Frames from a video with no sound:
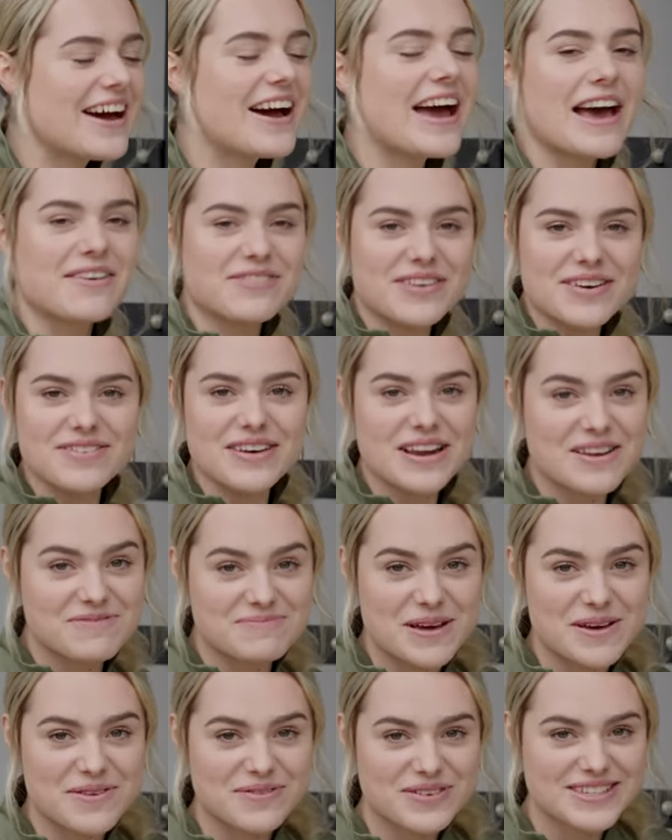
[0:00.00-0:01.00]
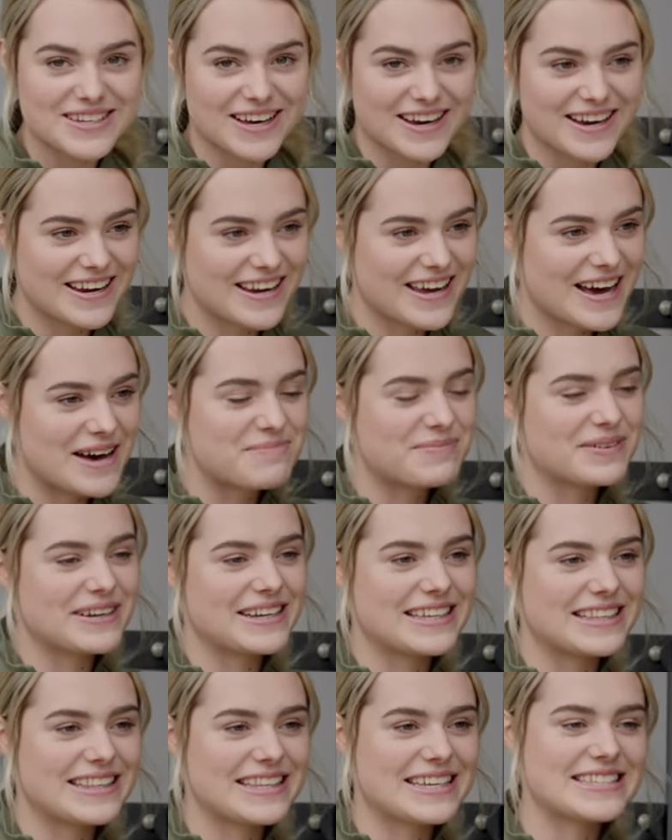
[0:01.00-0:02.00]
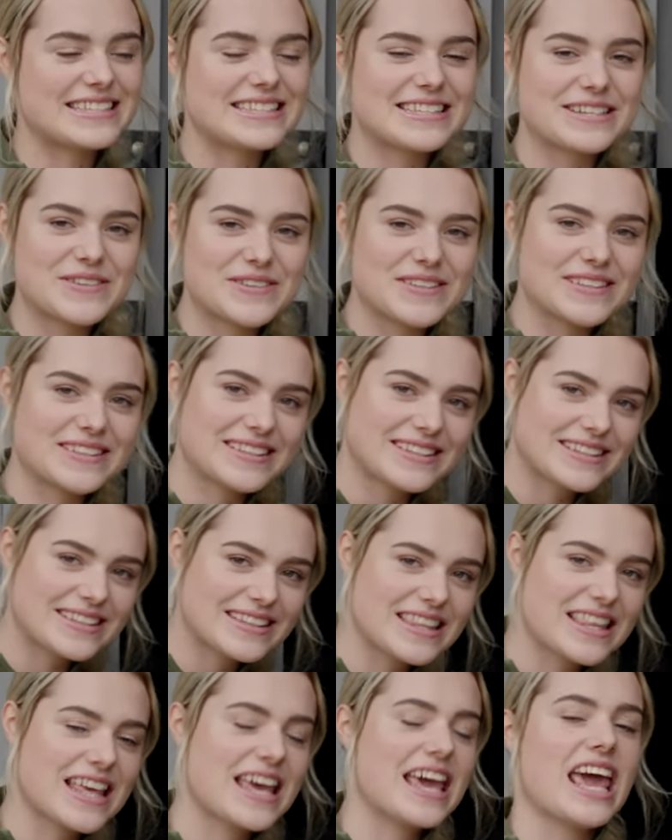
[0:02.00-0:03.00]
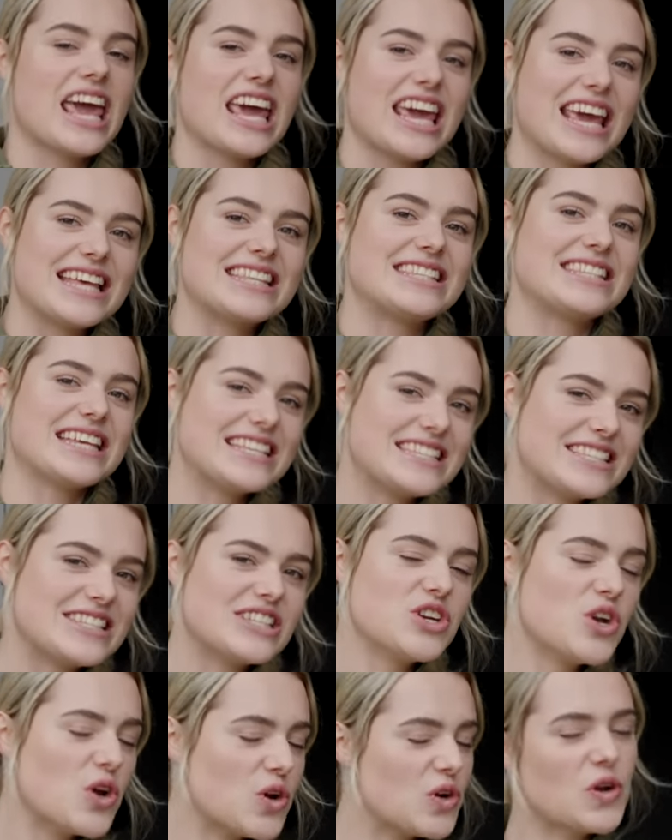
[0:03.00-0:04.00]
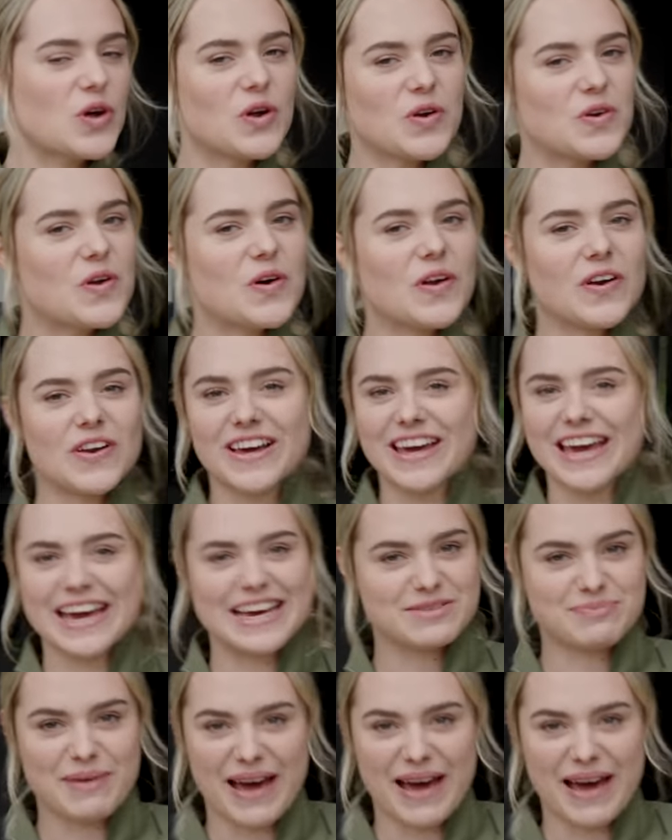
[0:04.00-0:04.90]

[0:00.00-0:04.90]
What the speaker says: I have given it a bit of a tidy up, but it's still not looking its